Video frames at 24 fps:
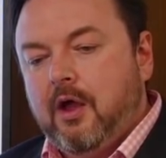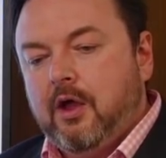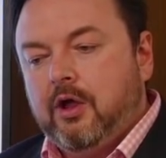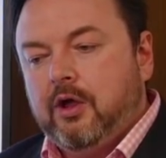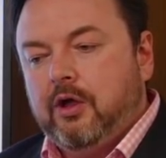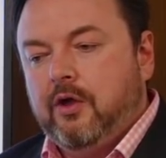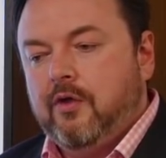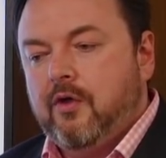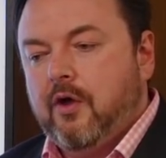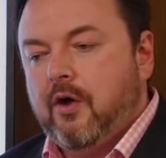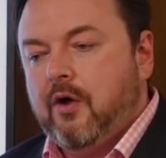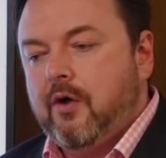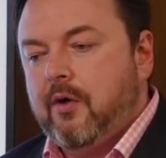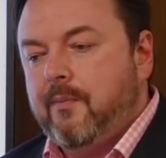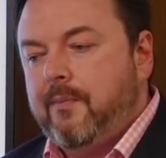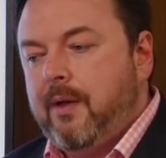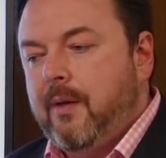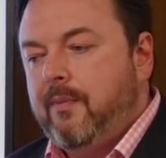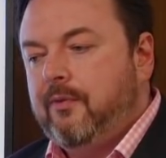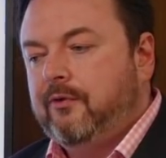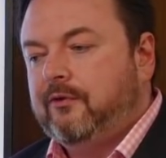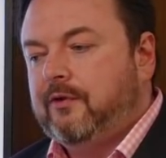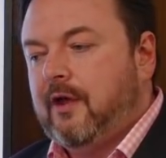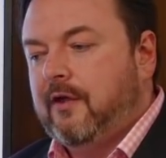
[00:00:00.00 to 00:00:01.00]

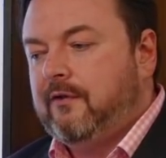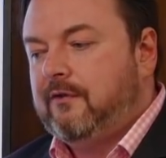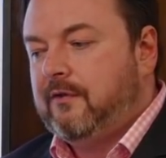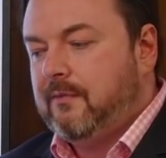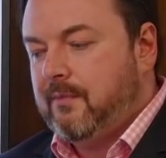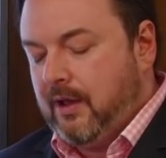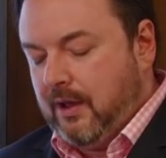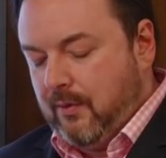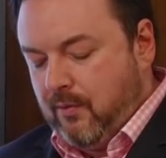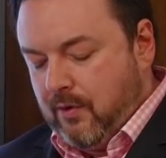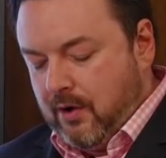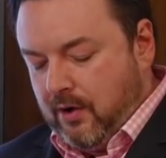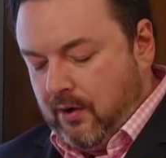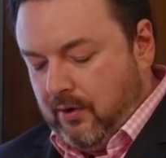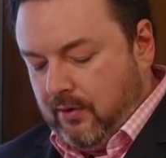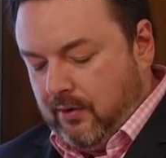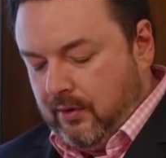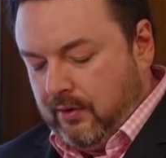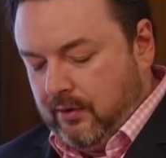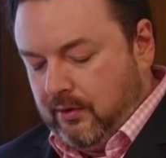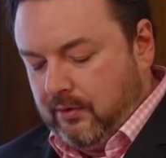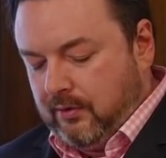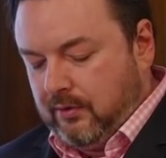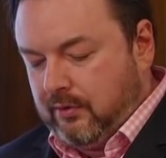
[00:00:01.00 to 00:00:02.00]
people say to me,
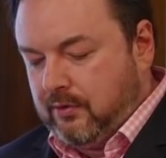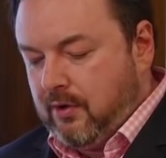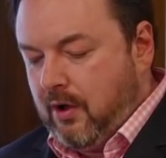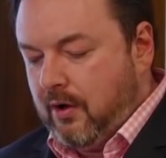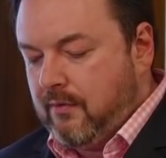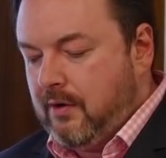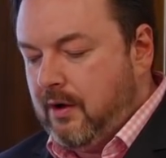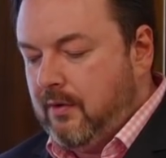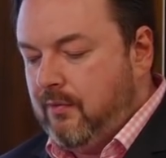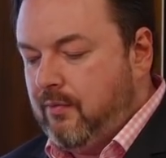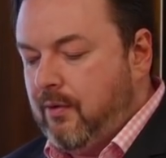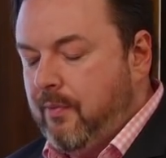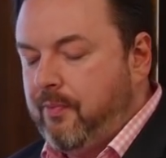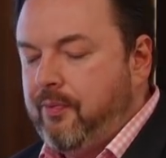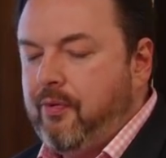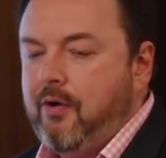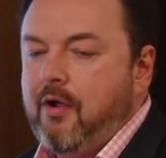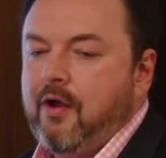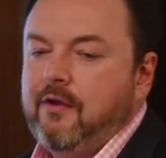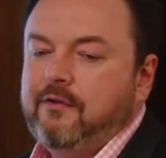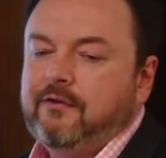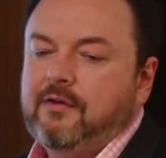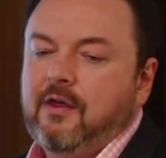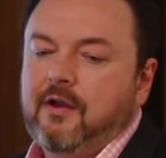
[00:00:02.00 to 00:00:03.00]
well, Konrad, we're
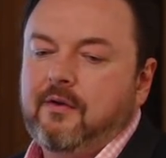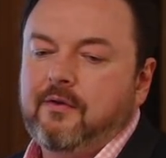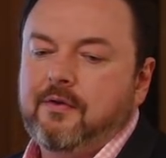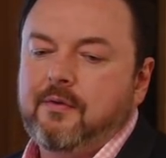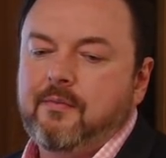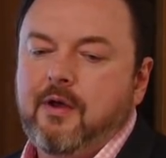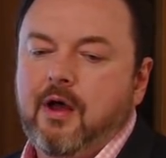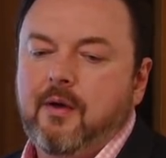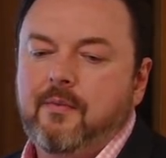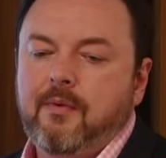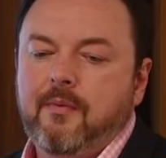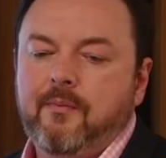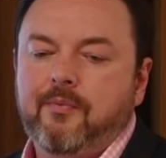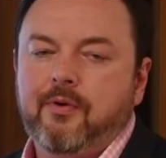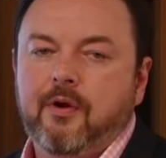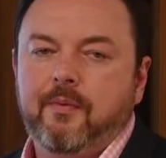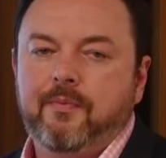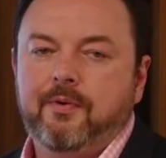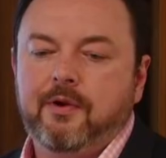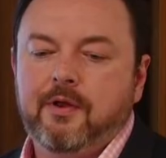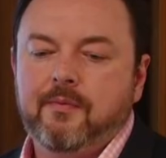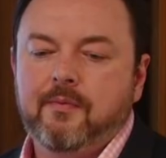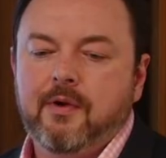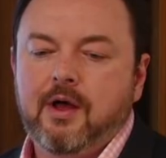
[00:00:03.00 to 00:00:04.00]
priced out of the Melbourne
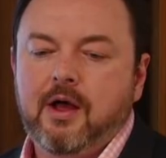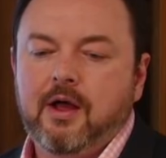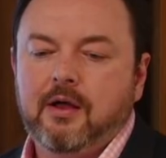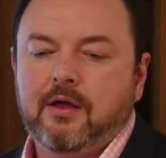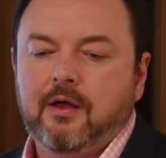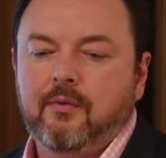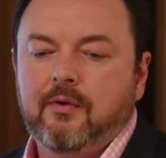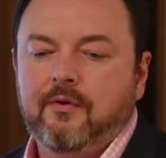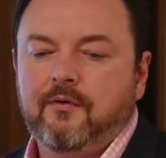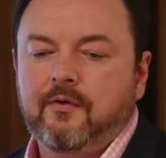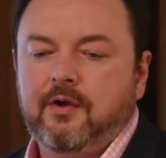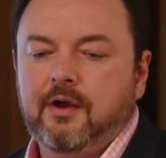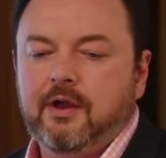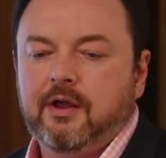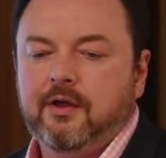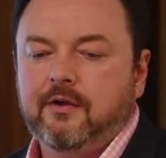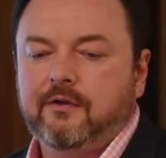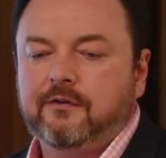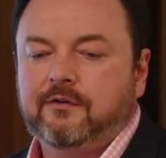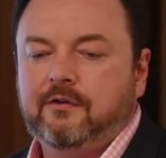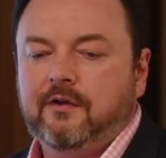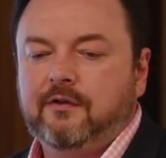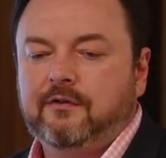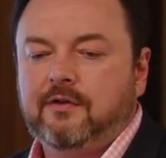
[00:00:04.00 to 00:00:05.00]
property market. We've only
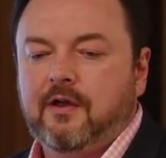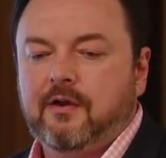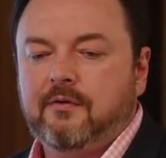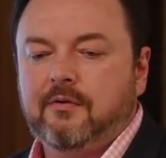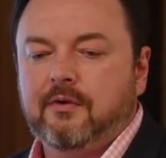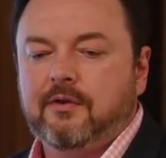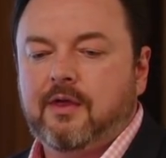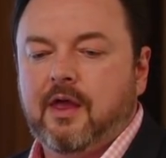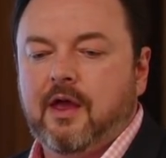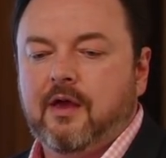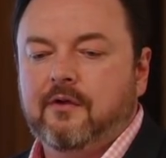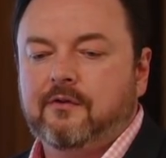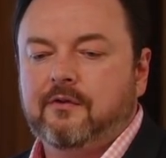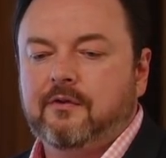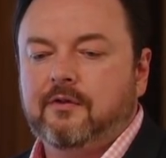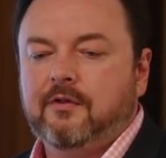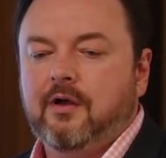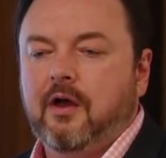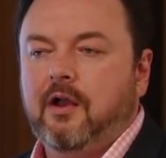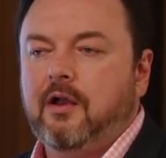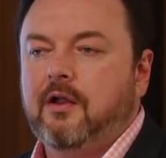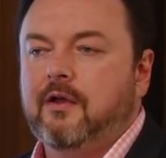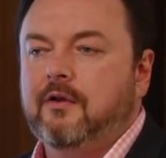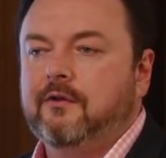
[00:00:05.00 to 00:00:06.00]
got
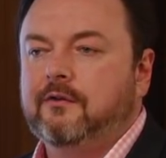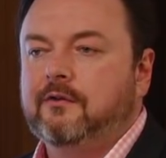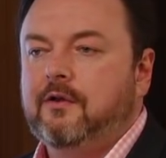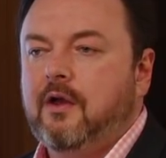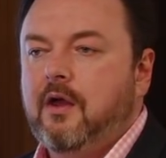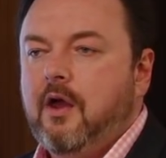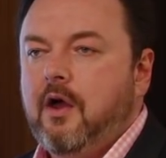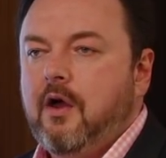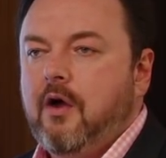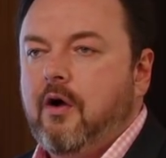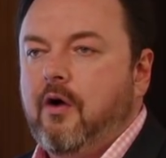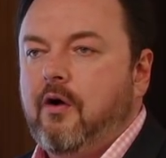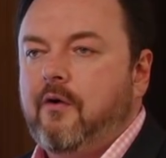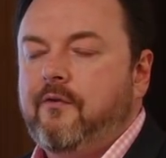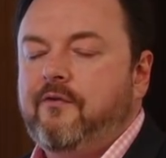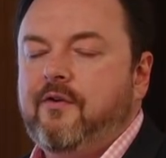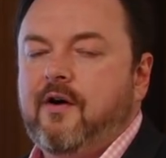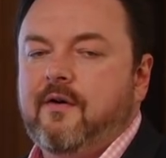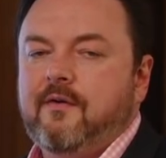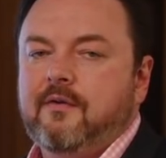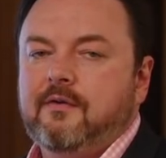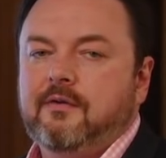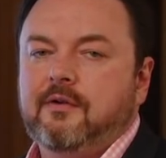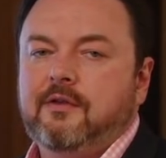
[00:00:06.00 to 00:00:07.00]
$600,000 or
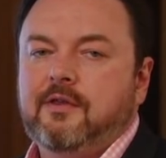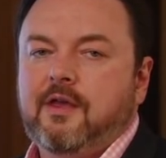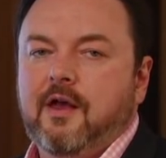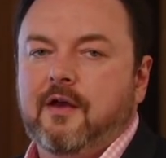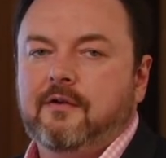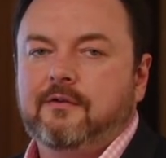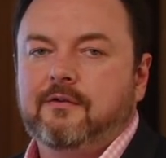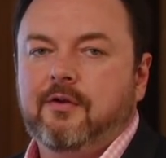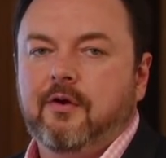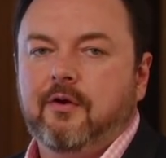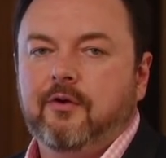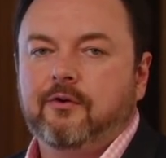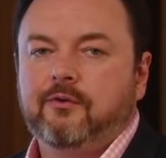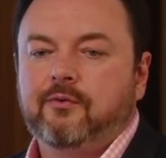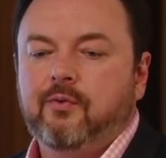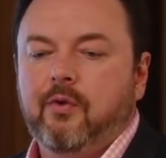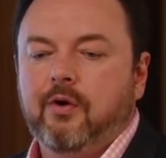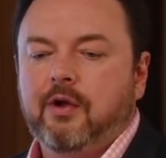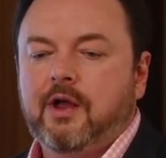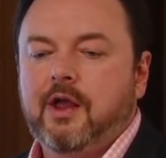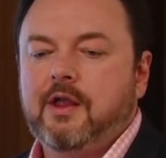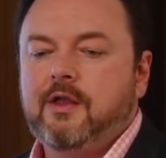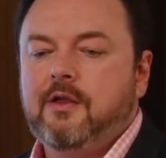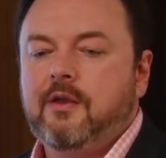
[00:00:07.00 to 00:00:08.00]
$500,000.
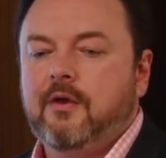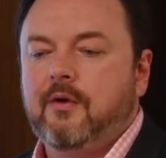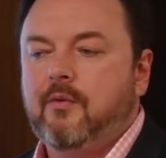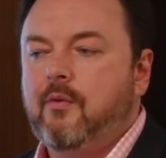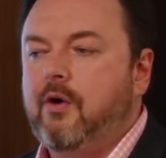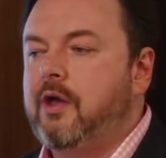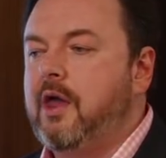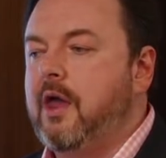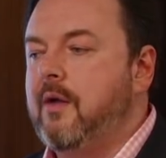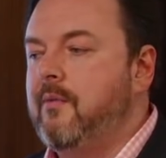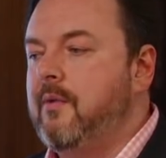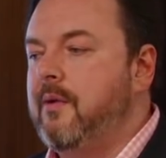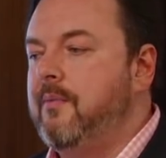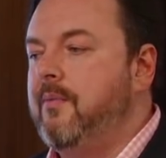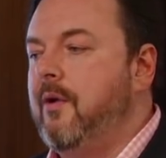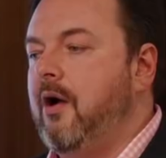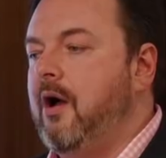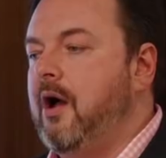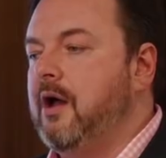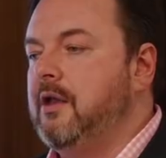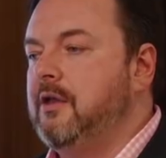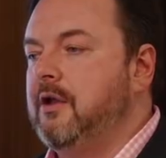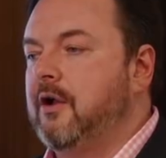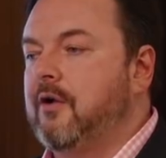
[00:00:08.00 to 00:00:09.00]
What can we
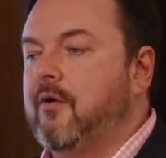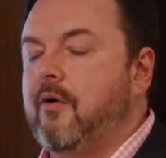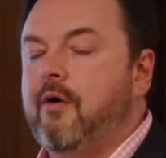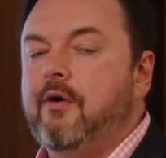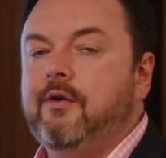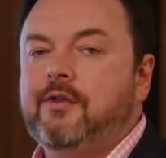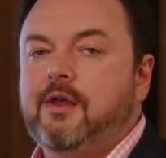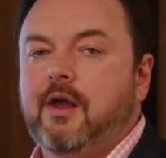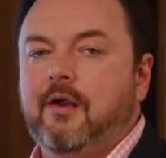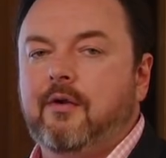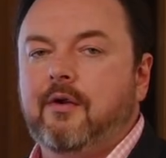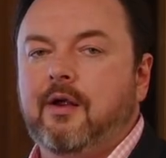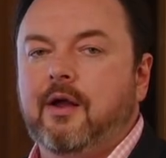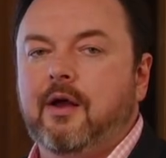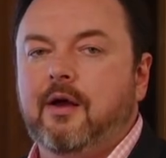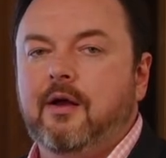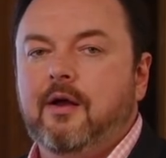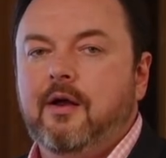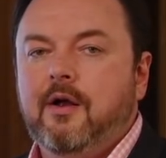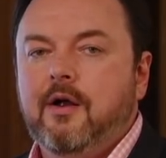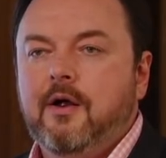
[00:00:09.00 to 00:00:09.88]
buy in the growth area?